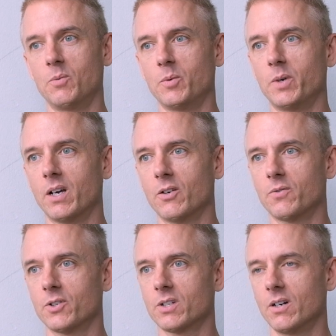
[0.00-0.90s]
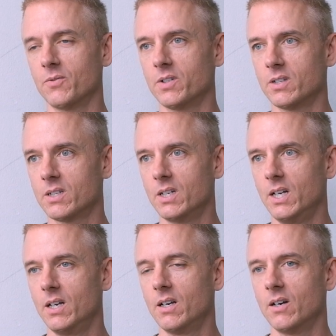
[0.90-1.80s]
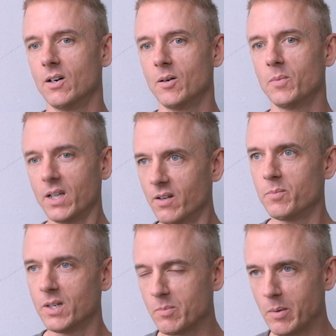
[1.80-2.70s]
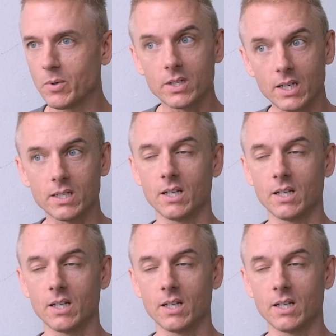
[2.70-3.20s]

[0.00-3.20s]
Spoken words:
when we had our first conference, and I've been a member since